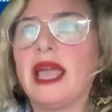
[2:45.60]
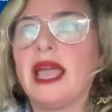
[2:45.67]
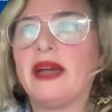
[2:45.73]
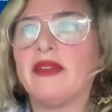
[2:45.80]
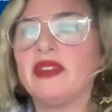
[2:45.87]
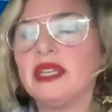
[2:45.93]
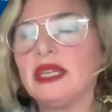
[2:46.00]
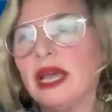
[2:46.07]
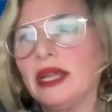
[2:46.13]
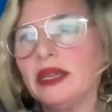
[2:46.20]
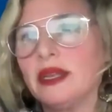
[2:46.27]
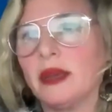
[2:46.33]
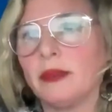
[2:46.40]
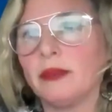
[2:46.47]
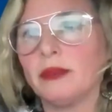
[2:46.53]
having a
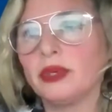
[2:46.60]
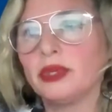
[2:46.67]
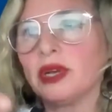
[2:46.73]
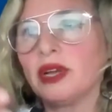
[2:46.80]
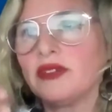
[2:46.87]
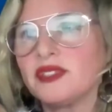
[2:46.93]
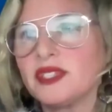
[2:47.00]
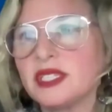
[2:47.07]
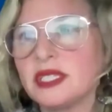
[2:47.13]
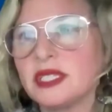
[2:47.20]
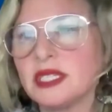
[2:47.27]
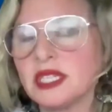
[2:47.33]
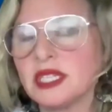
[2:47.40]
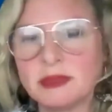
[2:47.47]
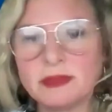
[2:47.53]
number of
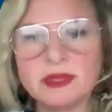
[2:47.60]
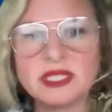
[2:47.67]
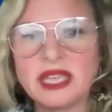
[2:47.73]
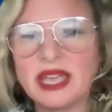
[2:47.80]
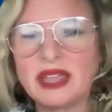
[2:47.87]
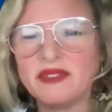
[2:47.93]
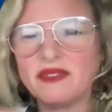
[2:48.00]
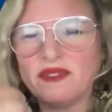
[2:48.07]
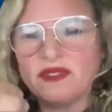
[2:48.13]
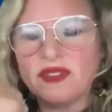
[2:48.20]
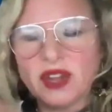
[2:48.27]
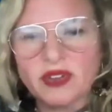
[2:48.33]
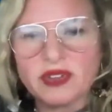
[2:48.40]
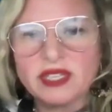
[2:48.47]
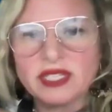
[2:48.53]
SNPs that
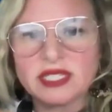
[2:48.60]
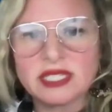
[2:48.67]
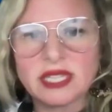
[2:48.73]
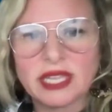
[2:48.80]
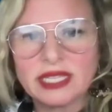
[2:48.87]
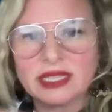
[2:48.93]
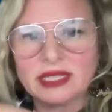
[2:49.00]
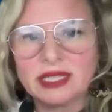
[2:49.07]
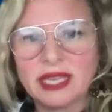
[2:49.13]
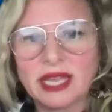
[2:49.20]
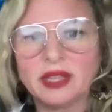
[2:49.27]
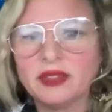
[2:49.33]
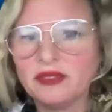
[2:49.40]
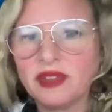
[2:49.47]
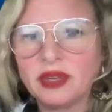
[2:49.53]
very slightly
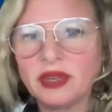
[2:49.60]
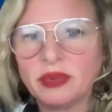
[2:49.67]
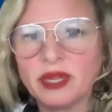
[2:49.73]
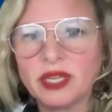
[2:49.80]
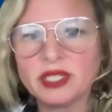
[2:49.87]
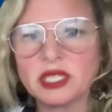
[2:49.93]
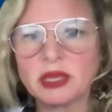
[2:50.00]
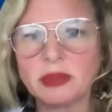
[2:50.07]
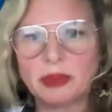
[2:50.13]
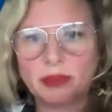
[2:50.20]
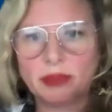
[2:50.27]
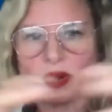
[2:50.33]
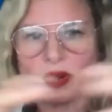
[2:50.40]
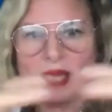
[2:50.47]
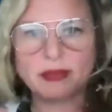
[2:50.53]
elevate risk,
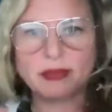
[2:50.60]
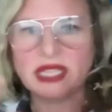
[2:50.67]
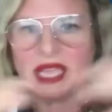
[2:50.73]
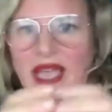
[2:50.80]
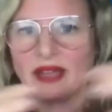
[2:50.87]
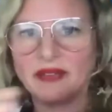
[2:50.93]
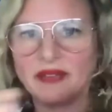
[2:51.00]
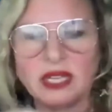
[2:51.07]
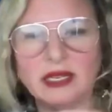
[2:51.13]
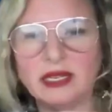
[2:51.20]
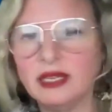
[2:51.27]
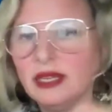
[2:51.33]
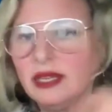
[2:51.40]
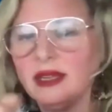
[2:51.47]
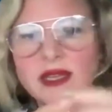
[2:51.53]
but perhaps
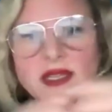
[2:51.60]
having